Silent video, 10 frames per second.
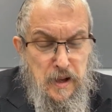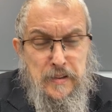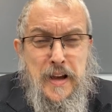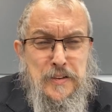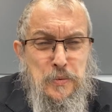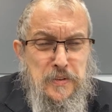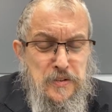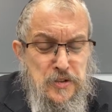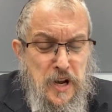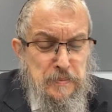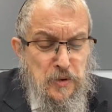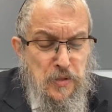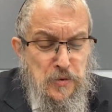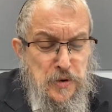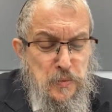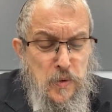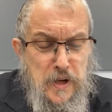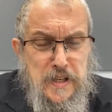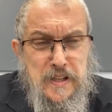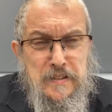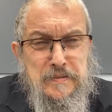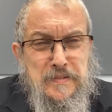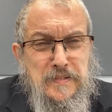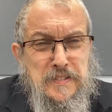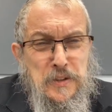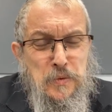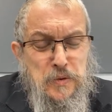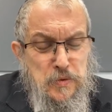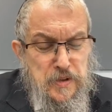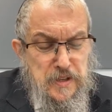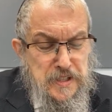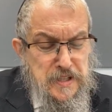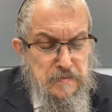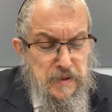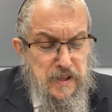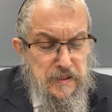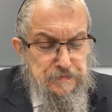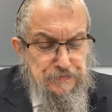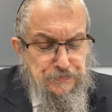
And that's what this chapter 31, in one word, is simcha.